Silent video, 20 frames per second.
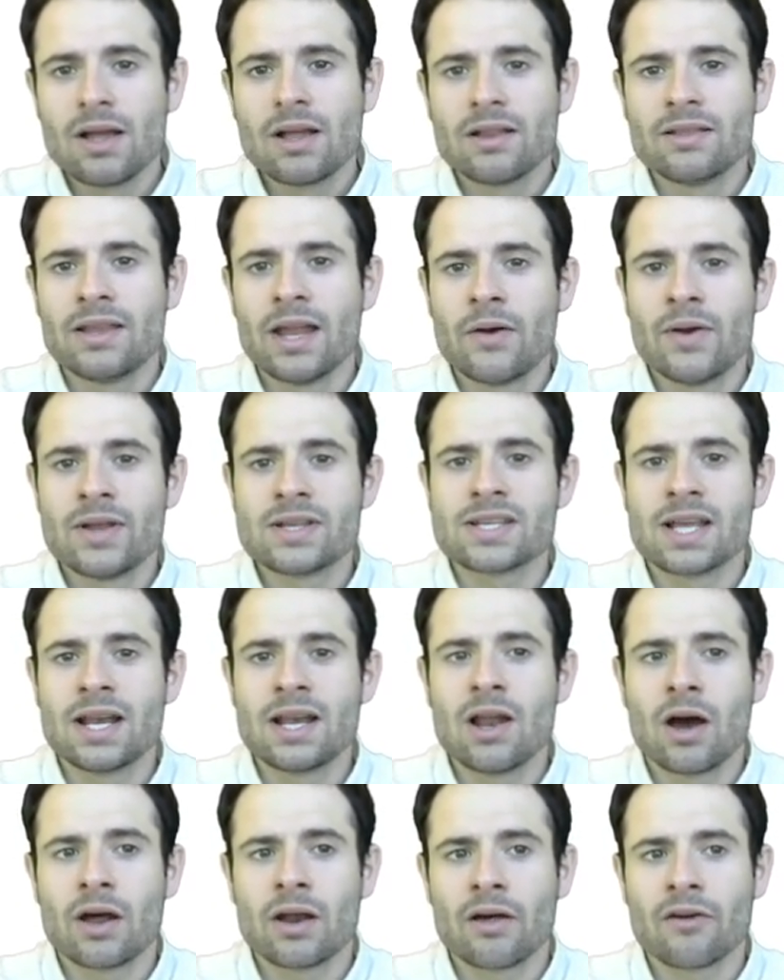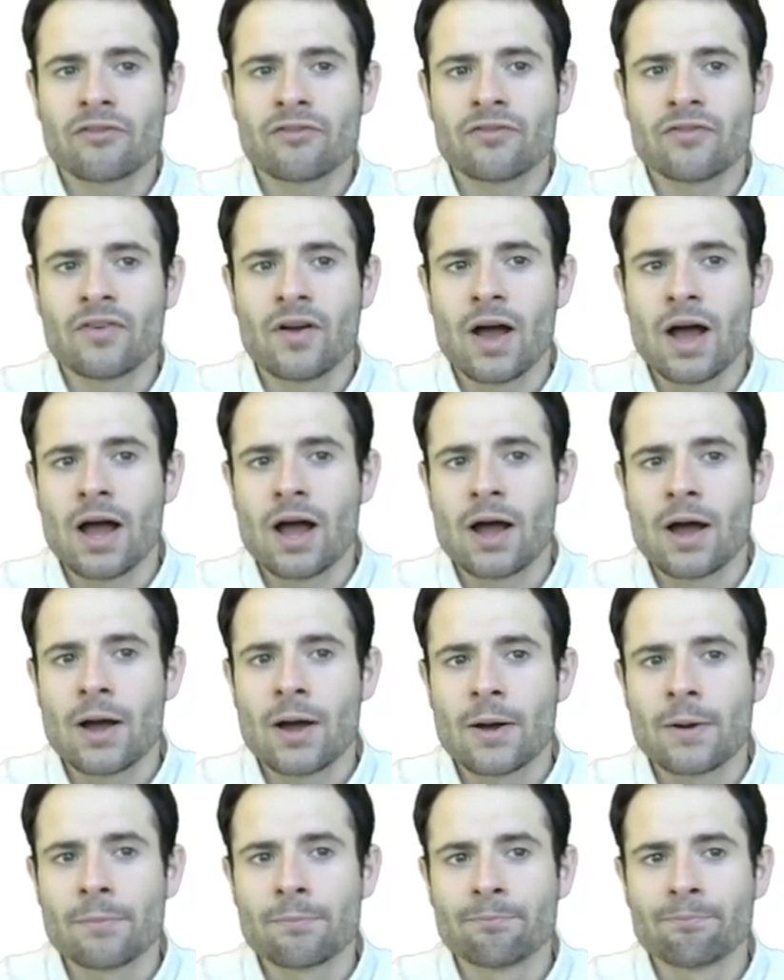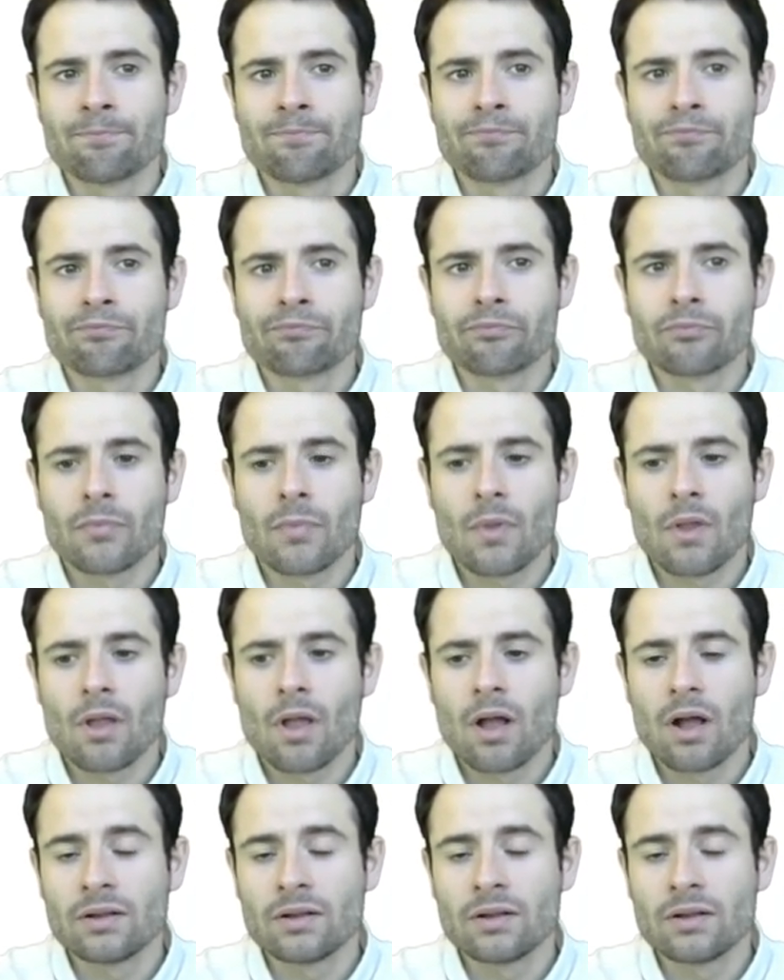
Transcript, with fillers: there is a lot of um,